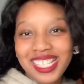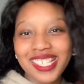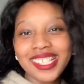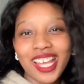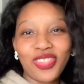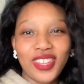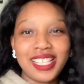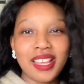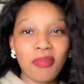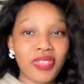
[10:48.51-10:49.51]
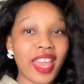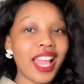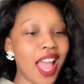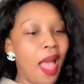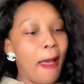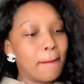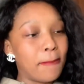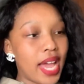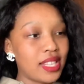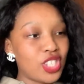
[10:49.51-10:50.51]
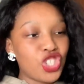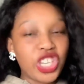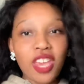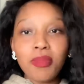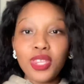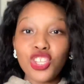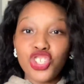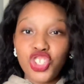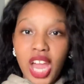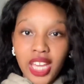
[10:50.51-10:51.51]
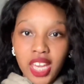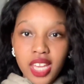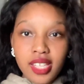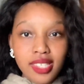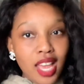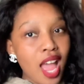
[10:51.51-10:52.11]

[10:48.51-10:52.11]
She's like 30 something, but she gave me this jacket,